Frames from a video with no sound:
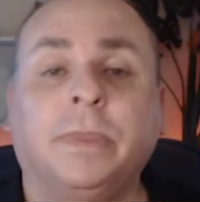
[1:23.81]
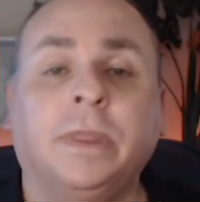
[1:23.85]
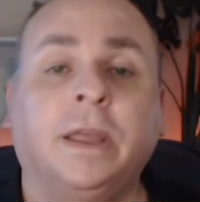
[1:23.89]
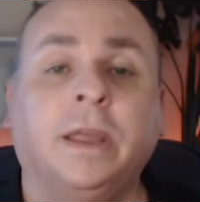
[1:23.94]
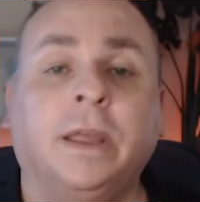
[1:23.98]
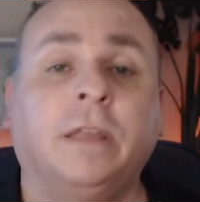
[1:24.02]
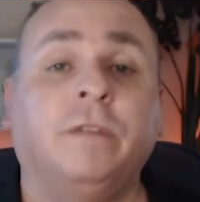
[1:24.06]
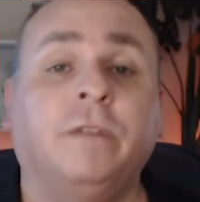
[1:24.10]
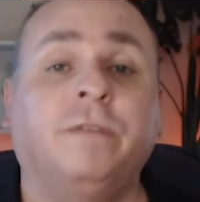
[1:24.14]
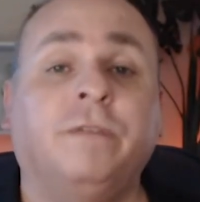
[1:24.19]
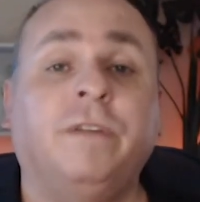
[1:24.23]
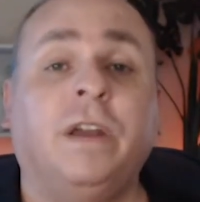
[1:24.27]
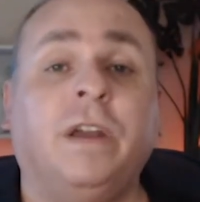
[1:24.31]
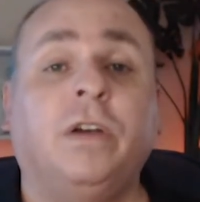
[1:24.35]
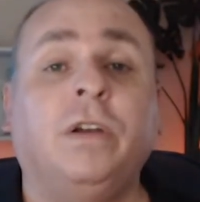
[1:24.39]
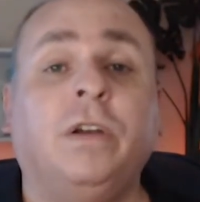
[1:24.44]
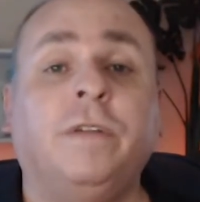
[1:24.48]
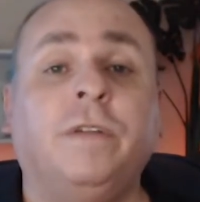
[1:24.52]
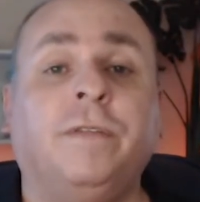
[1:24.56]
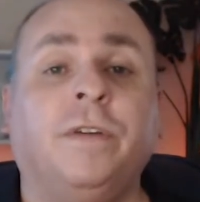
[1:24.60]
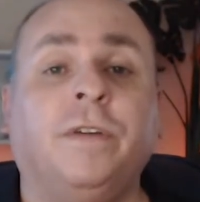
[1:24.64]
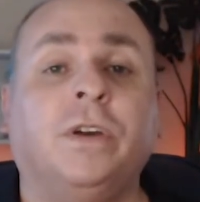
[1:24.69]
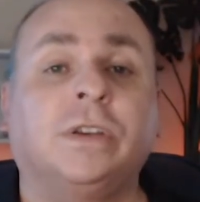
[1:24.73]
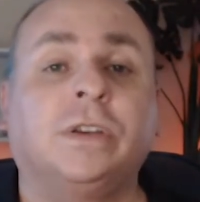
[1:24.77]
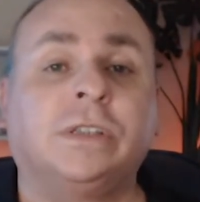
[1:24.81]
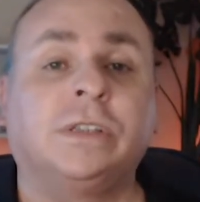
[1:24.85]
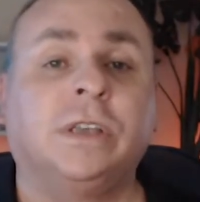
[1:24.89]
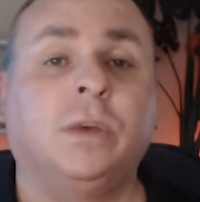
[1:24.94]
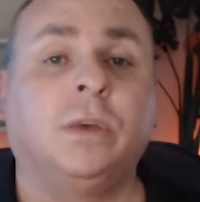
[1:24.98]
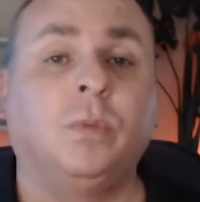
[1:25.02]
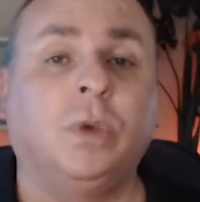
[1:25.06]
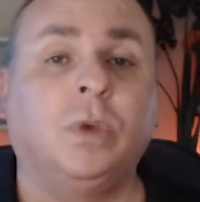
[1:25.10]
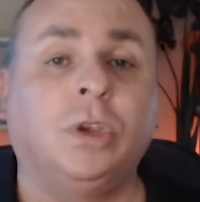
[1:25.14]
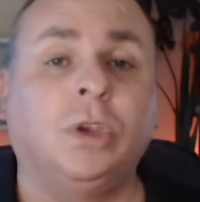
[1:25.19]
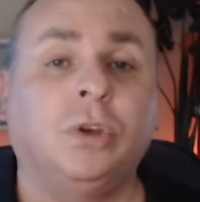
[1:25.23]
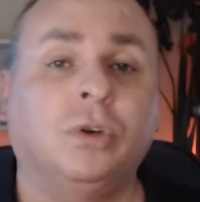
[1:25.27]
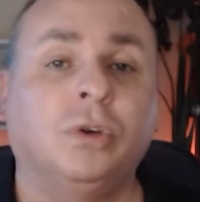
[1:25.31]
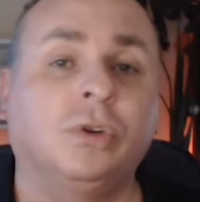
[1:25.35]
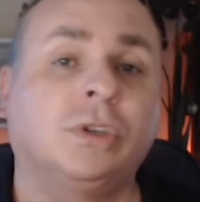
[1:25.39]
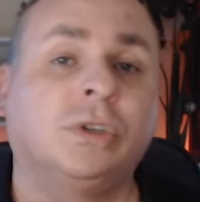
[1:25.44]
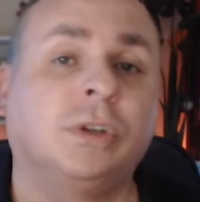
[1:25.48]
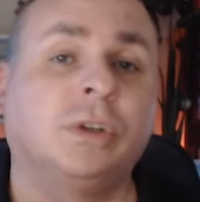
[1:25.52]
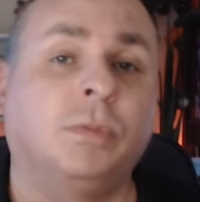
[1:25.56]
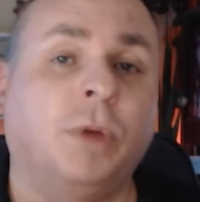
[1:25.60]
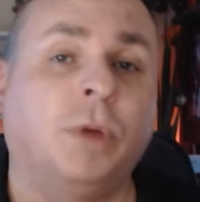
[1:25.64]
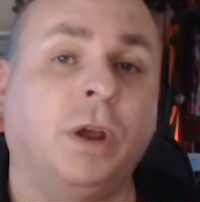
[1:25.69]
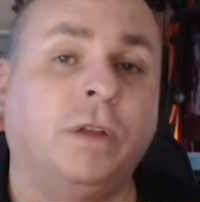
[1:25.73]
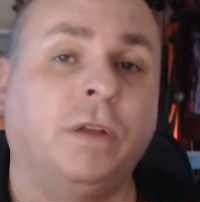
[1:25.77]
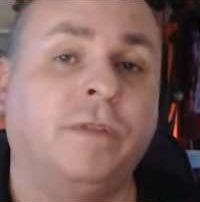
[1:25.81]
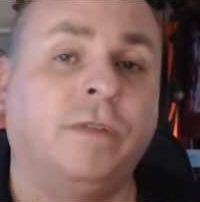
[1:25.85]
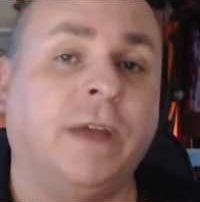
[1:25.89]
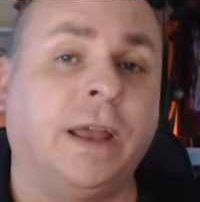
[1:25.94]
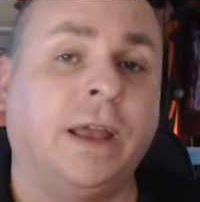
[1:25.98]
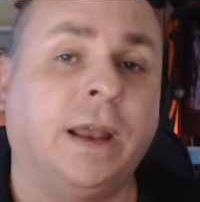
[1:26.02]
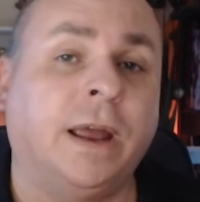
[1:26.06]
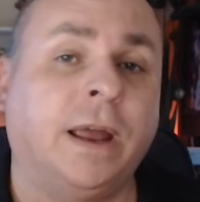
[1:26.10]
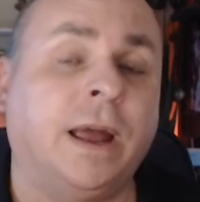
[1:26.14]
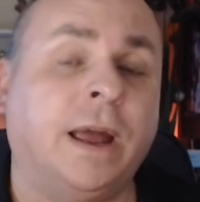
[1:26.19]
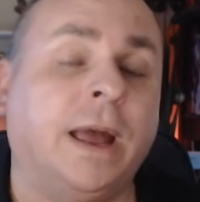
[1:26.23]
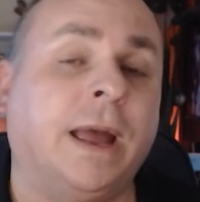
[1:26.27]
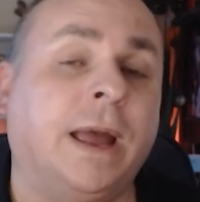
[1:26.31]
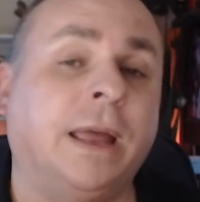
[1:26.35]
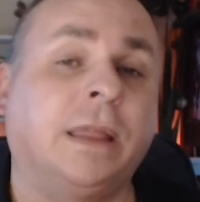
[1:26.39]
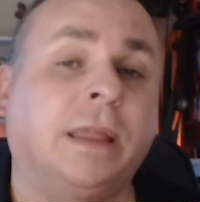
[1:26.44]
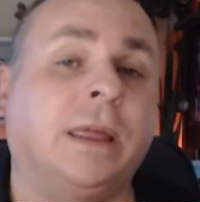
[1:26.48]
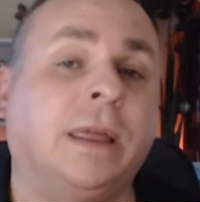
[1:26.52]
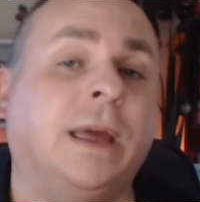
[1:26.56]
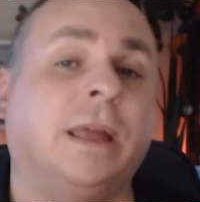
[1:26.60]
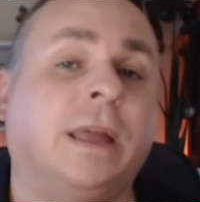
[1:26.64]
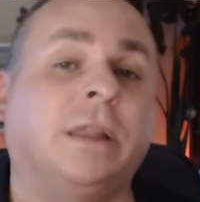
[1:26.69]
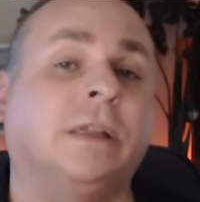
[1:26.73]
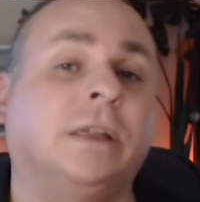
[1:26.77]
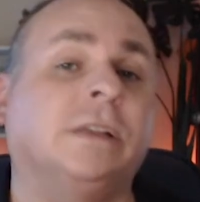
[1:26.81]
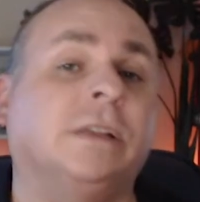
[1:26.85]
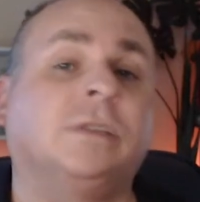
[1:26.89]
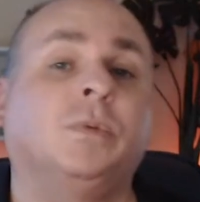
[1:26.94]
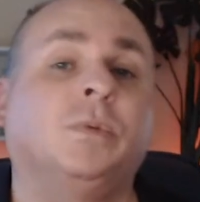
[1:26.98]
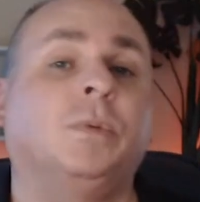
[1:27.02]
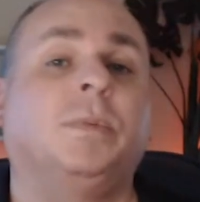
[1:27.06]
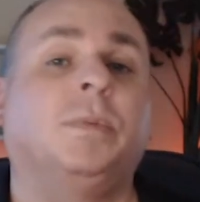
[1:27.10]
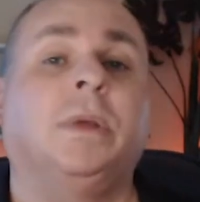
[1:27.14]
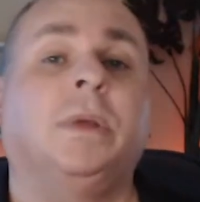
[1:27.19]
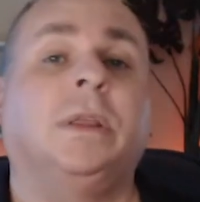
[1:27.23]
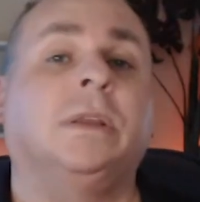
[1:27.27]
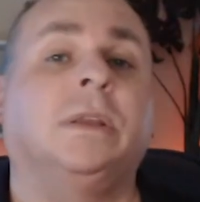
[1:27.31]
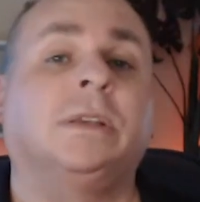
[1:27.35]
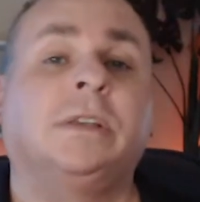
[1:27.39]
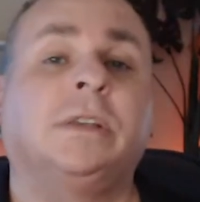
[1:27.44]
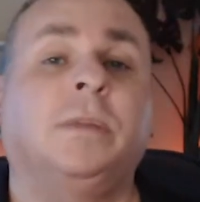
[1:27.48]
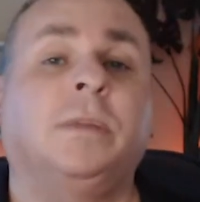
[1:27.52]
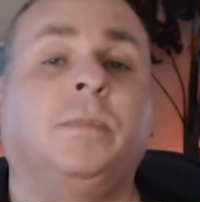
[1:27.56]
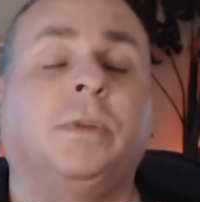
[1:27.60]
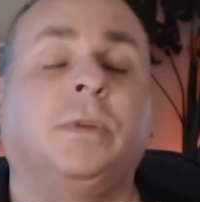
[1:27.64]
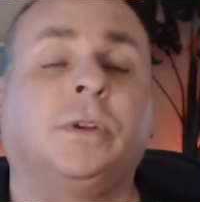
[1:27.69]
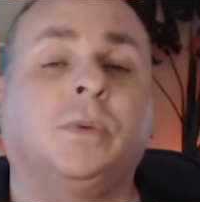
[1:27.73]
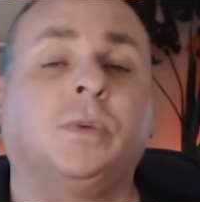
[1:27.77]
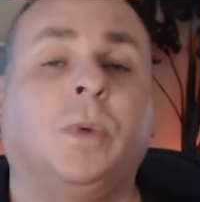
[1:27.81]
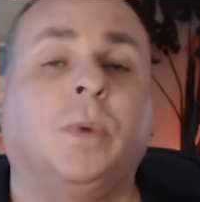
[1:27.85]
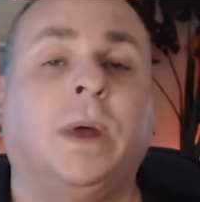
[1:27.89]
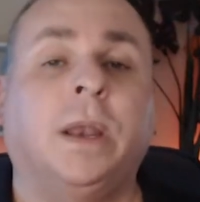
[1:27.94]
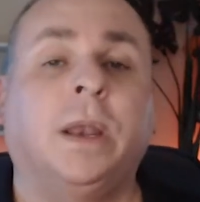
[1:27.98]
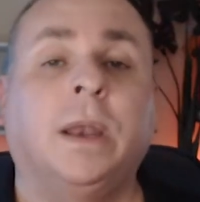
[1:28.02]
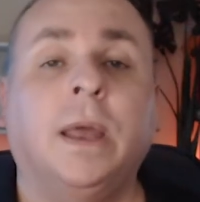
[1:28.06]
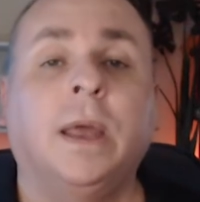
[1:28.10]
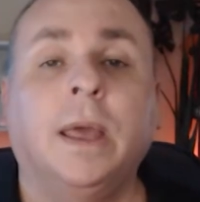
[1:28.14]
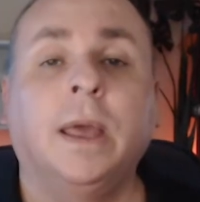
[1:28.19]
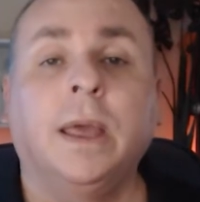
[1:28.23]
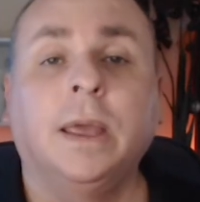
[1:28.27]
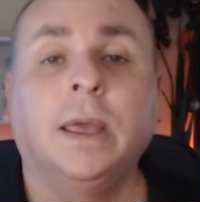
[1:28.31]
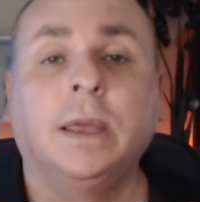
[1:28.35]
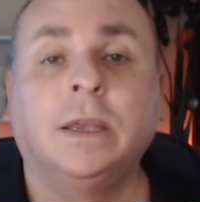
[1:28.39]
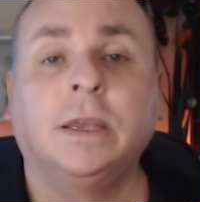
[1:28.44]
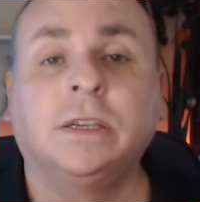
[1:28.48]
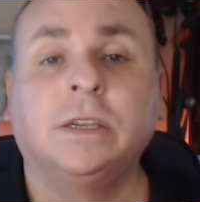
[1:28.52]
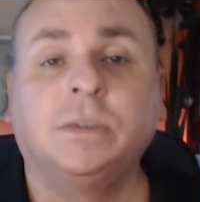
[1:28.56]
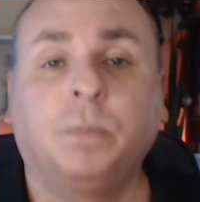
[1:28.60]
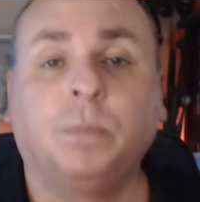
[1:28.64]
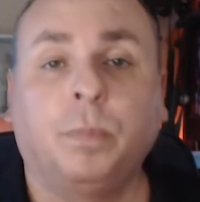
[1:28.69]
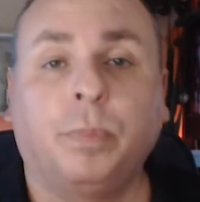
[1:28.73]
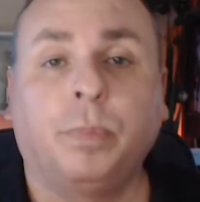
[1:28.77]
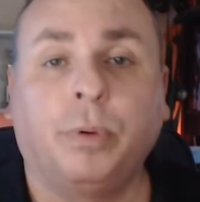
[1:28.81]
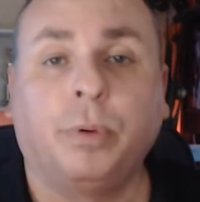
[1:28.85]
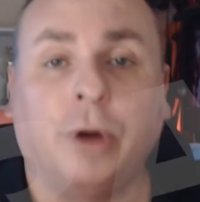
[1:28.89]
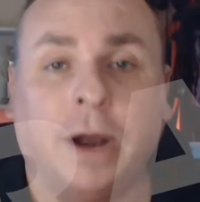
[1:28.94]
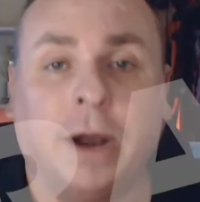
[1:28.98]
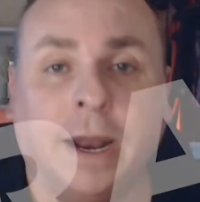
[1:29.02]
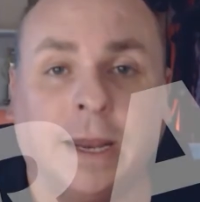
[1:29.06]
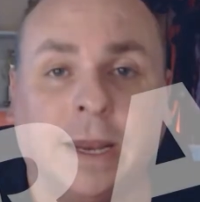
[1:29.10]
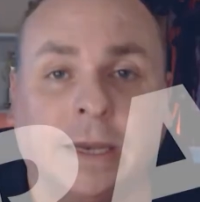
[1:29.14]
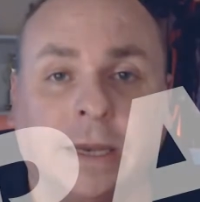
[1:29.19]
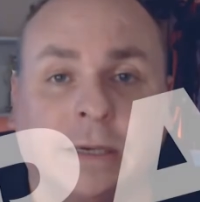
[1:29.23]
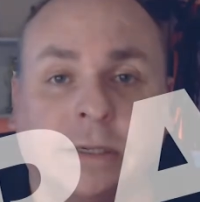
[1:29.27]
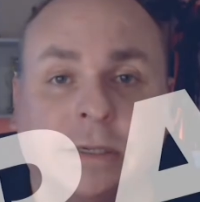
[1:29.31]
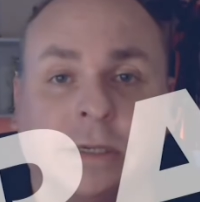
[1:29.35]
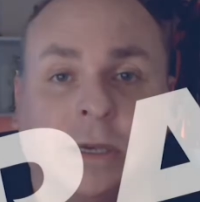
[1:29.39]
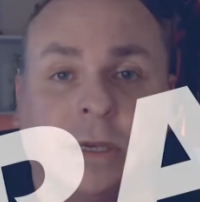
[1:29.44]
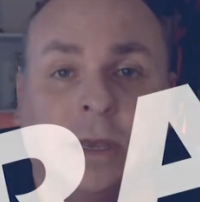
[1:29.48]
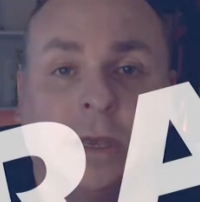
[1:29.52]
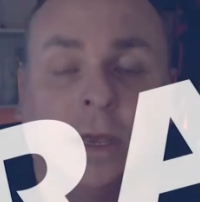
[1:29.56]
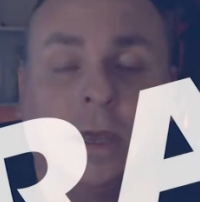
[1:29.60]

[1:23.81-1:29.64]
Now, the very first thing we use to motivate our athletes would be the simplest one, is praise.